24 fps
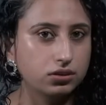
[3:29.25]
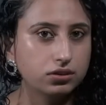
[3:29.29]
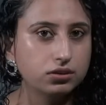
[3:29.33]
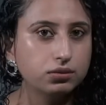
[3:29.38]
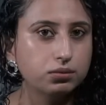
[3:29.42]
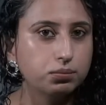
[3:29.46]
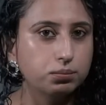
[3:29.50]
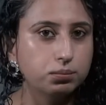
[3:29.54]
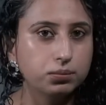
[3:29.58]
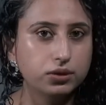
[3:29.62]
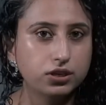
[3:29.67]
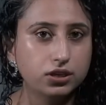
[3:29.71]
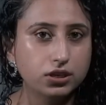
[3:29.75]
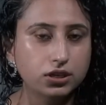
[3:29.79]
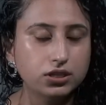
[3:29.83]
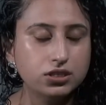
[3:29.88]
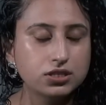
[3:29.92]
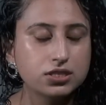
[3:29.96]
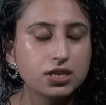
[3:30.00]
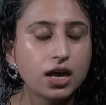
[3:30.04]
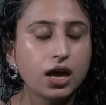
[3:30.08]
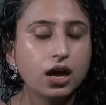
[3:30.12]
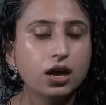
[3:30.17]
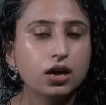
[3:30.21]

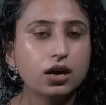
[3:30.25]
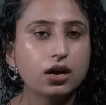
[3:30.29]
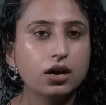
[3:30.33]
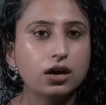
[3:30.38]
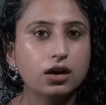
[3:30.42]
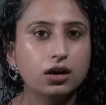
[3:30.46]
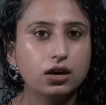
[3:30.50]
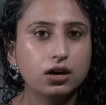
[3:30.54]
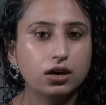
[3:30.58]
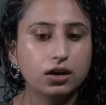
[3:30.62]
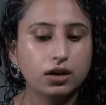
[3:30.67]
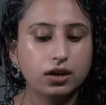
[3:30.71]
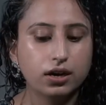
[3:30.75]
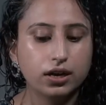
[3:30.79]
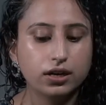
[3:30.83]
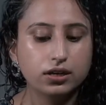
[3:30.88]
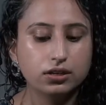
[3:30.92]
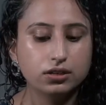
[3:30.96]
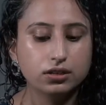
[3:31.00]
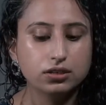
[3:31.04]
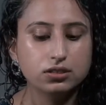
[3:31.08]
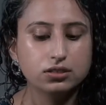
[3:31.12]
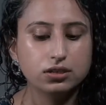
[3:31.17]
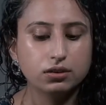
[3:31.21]
minutes uh,
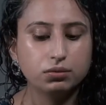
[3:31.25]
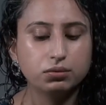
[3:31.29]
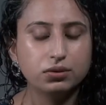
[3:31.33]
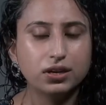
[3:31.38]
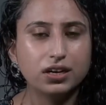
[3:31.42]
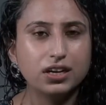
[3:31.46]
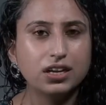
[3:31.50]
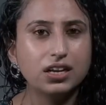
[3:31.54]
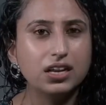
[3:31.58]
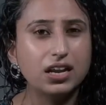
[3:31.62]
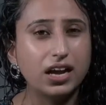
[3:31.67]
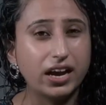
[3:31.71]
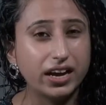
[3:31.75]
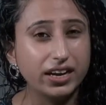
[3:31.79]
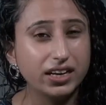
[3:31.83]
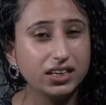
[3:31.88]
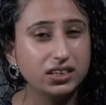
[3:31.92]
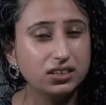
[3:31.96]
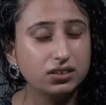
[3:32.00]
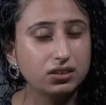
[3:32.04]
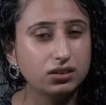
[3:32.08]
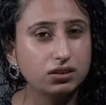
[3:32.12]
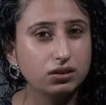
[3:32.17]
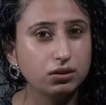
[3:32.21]
it is a very
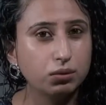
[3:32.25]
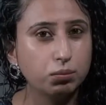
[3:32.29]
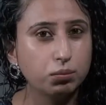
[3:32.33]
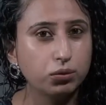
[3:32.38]
light uh,